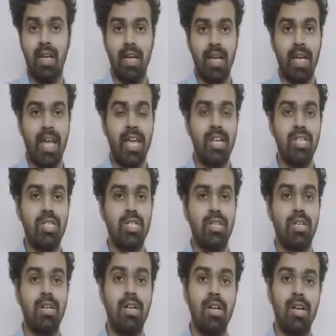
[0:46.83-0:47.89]
ensure
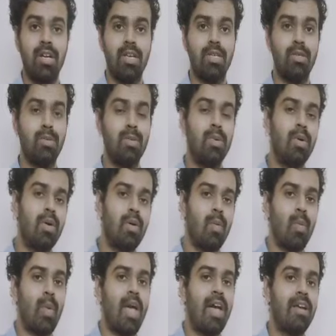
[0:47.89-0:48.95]
you
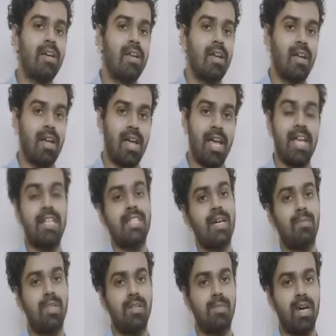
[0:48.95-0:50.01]
wear a double
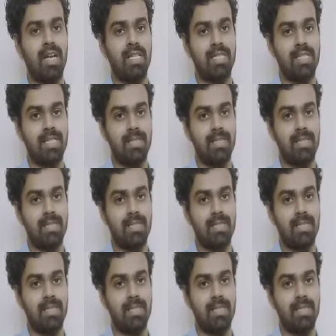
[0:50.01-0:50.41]
mask,